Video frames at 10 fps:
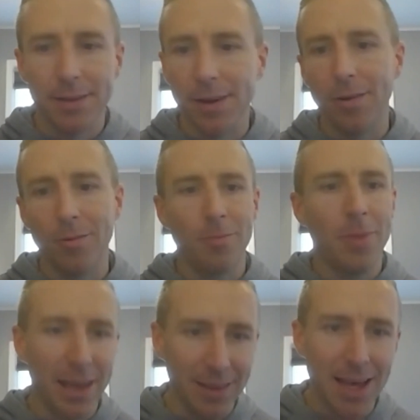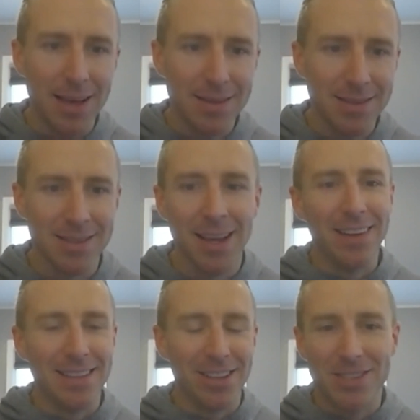Don't pay less
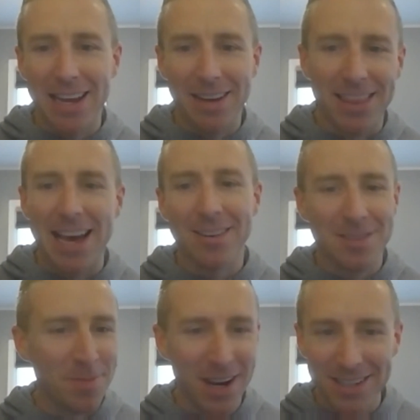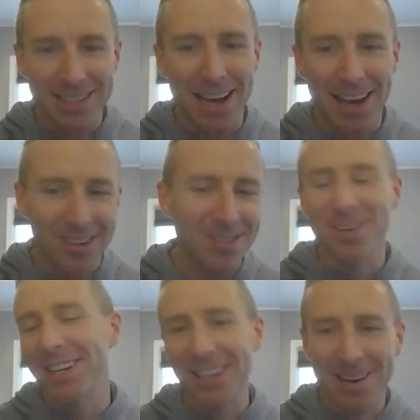and save a thousand bucks now because
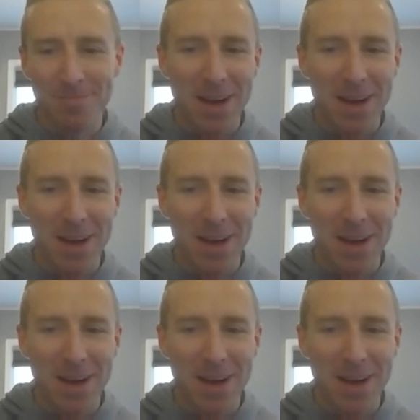you're going to come